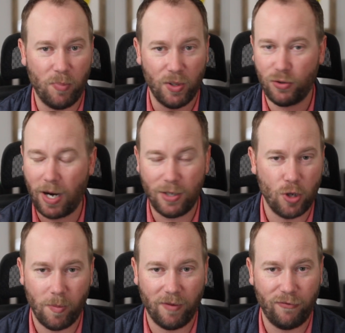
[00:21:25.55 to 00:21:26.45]
But
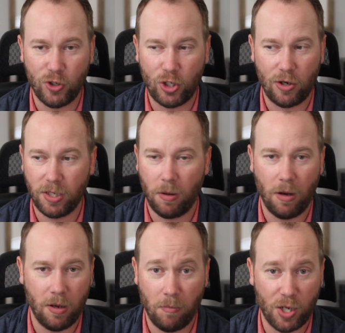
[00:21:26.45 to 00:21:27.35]
tristorming for sure is
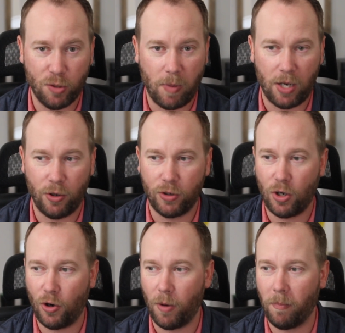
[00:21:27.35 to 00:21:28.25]
a much better
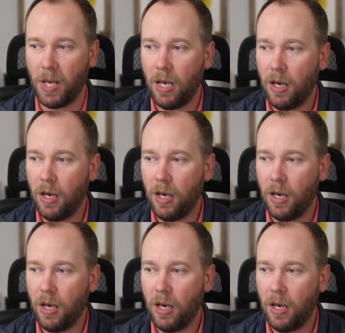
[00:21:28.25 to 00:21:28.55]
term.